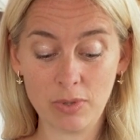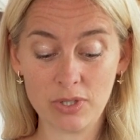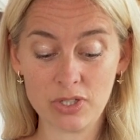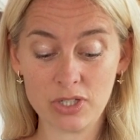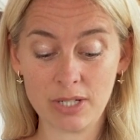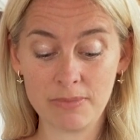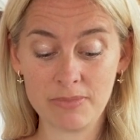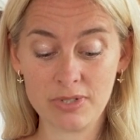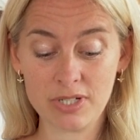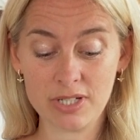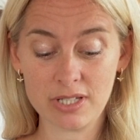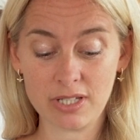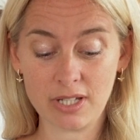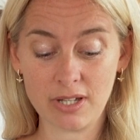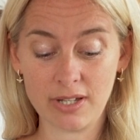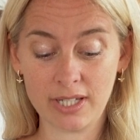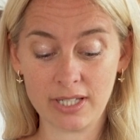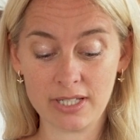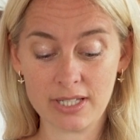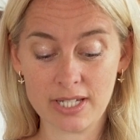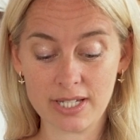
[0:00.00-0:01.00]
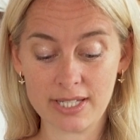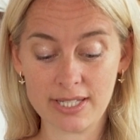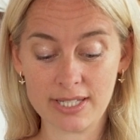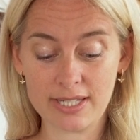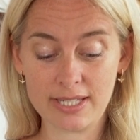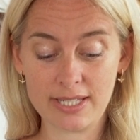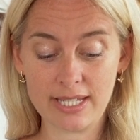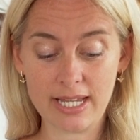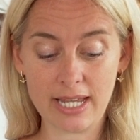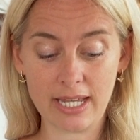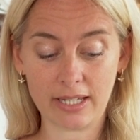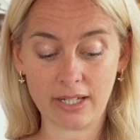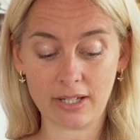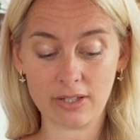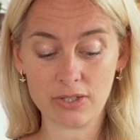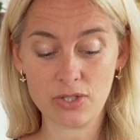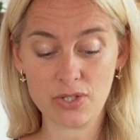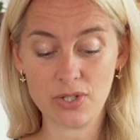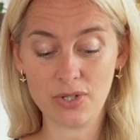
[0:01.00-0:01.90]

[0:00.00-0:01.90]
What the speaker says: which I'm just going to stick